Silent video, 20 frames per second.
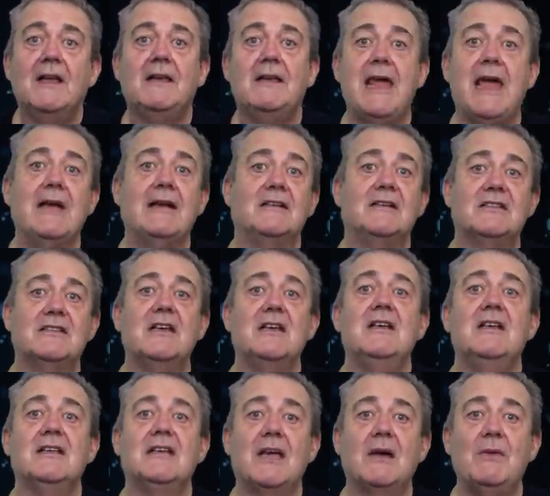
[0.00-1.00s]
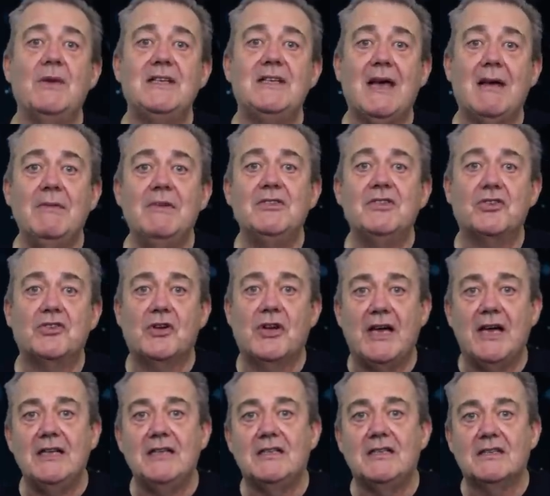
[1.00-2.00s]
Next, can we
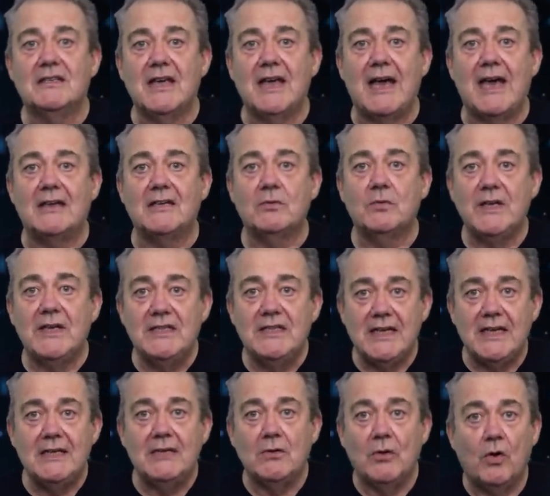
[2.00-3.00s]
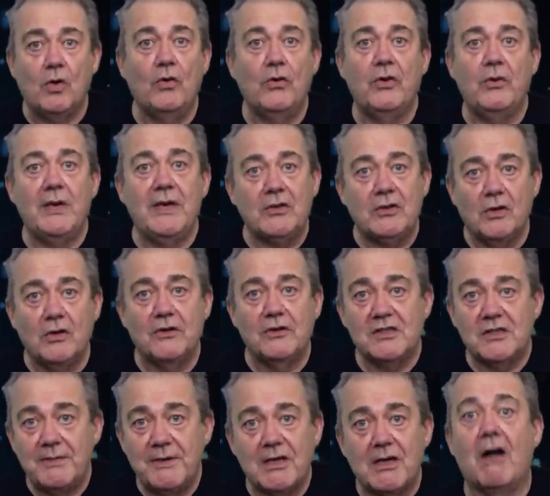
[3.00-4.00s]
demonstrate that we did all that we could
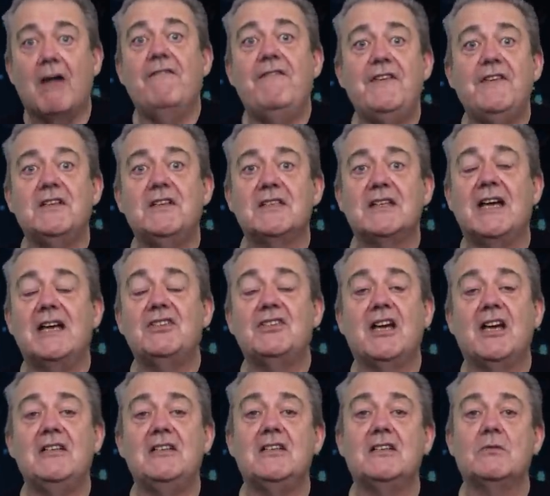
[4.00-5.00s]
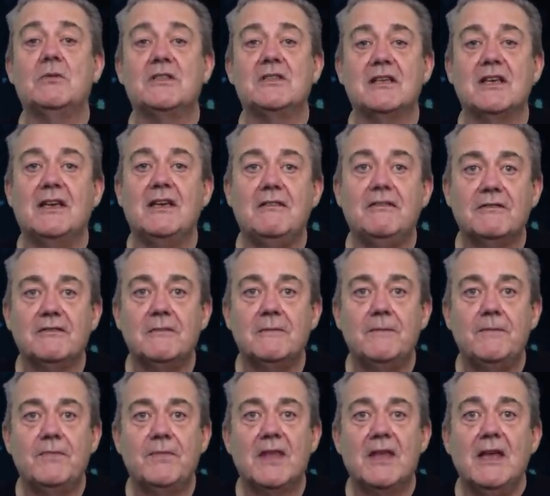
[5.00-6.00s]
to be confident our changes were safe?
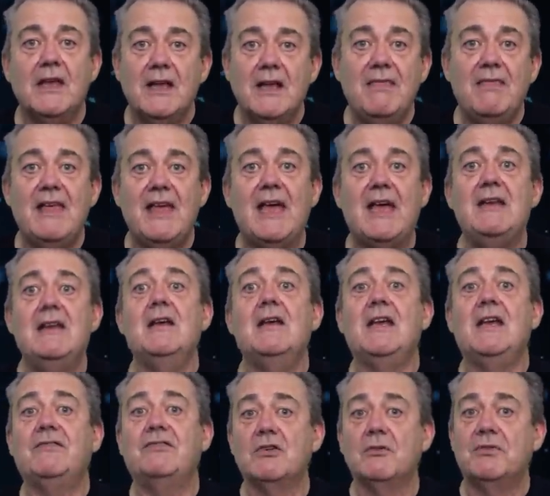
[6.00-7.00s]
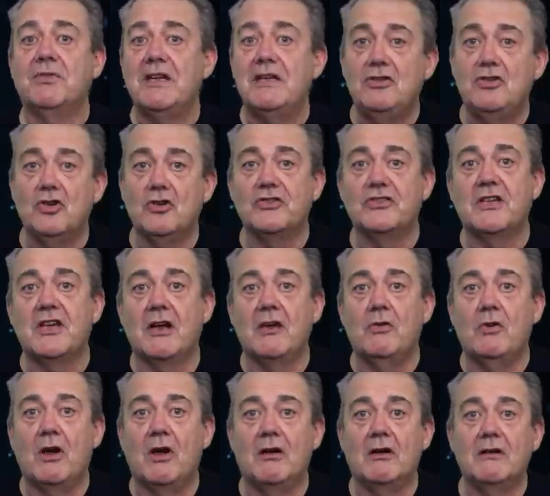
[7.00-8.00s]
And then, if something does go
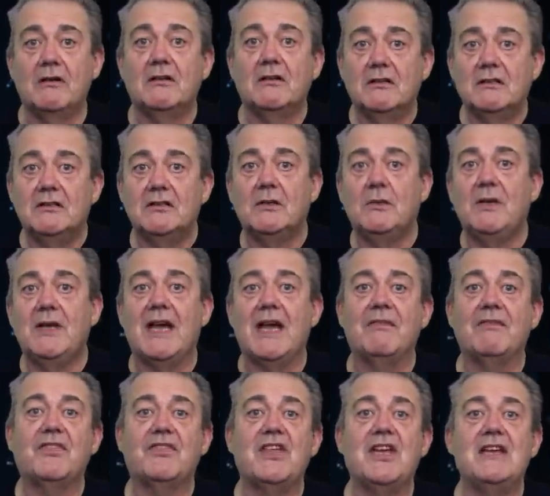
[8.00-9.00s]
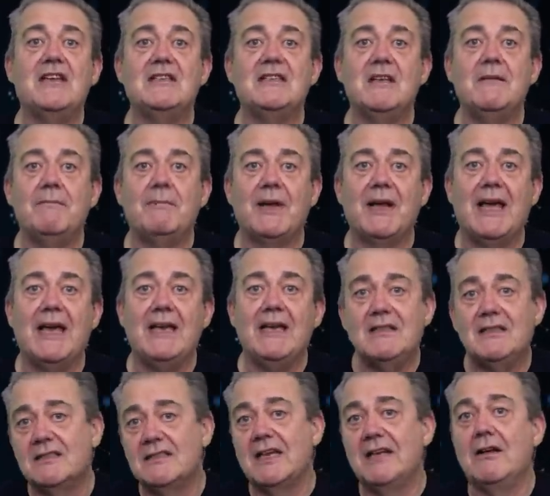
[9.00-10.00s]
wrong, do we have things in
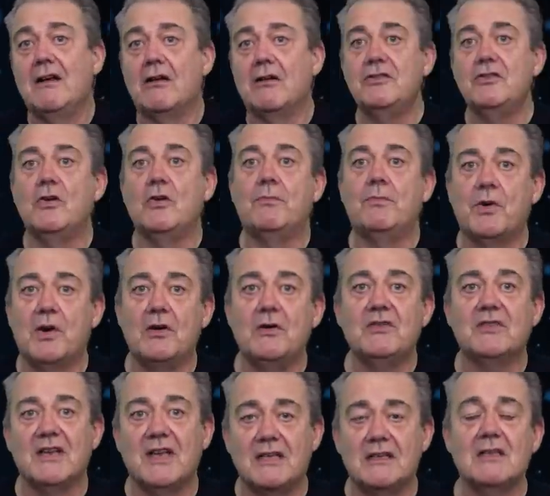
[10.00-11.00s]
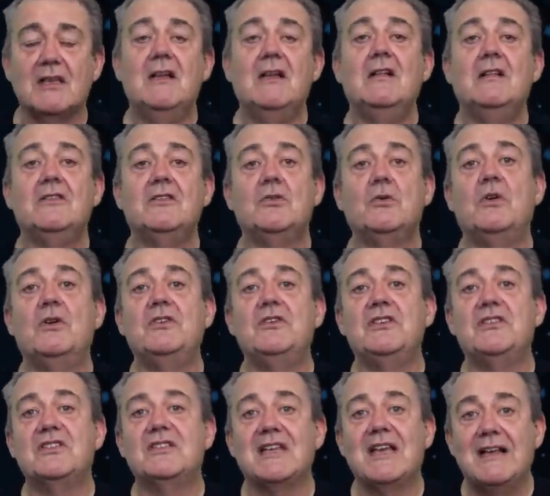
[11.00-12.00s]
place, technology or process, to
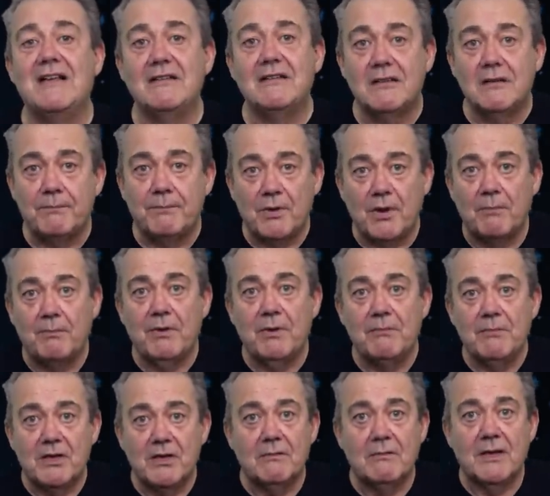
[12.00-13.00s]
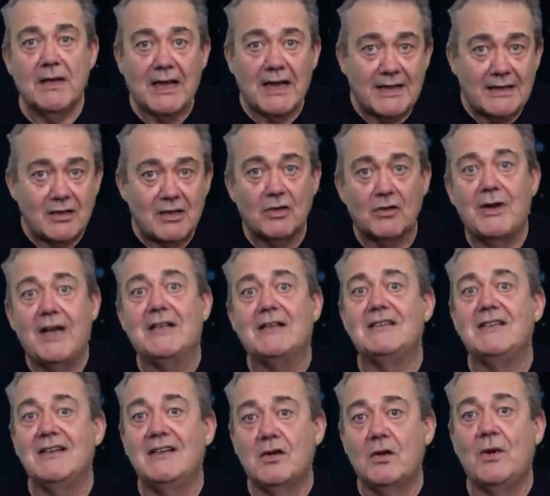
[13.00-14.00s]
understand the problem and
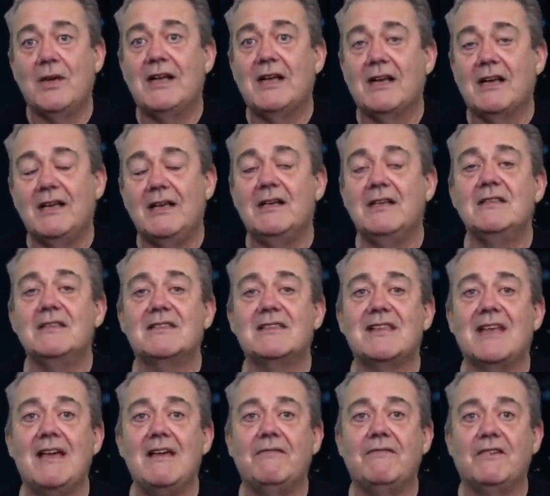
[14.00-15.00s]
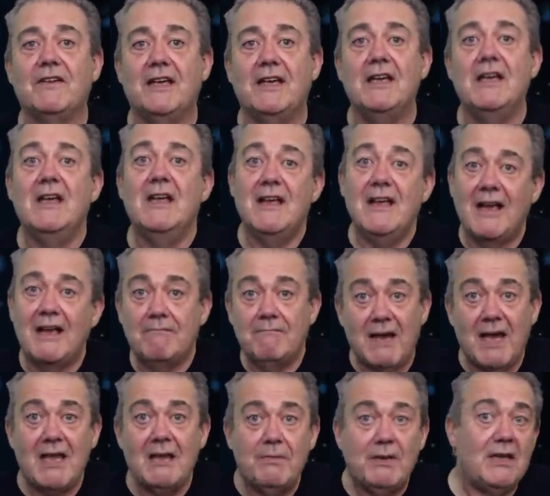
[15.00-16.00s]
correct it quickly and safely, and
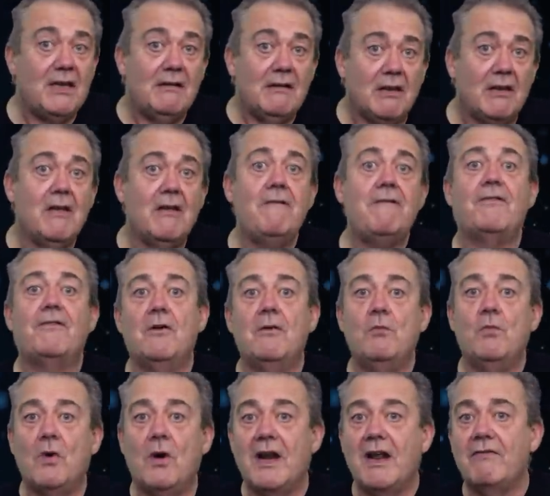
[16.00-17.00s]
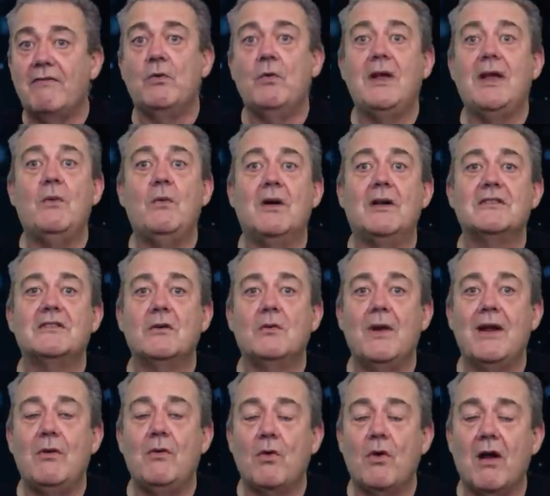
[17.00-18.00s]
maybe learn from whatever it was that
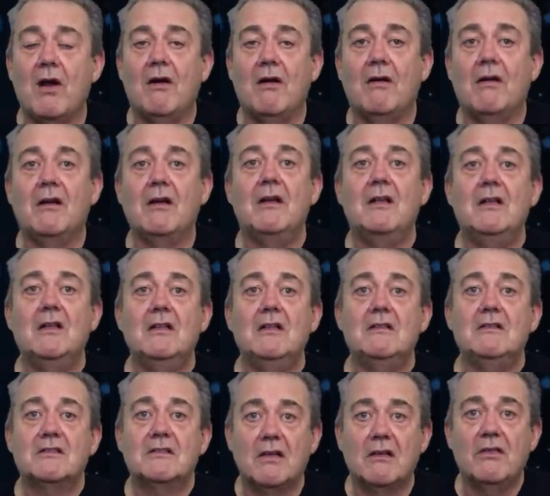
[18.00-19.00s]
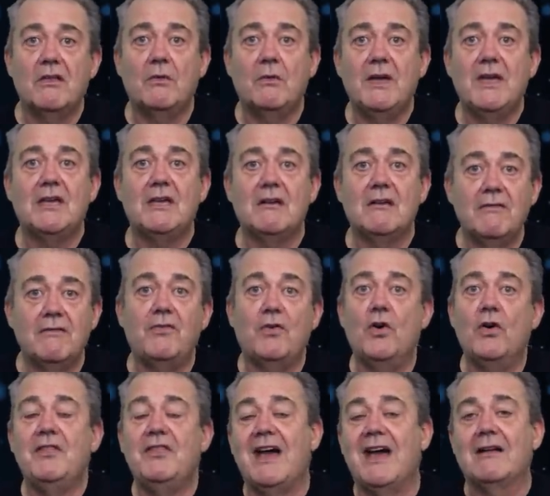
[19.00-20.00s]
went wrong so that we can
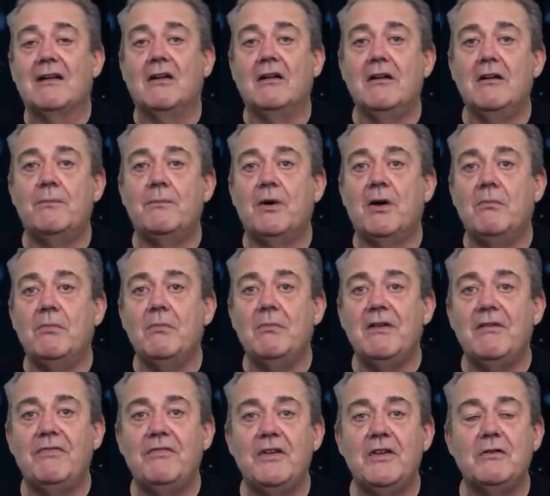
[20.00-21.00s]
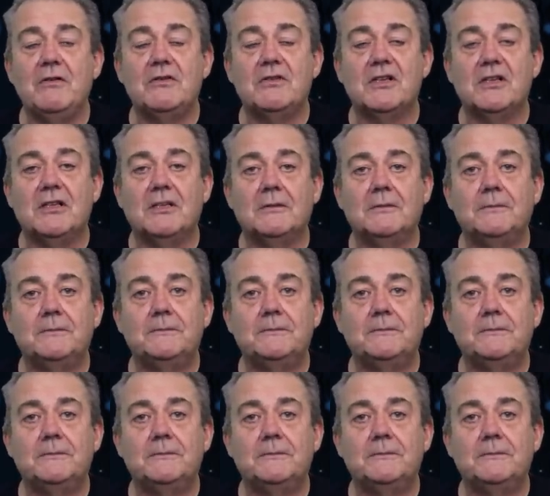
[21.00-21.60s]
avoid that kind of problem in future?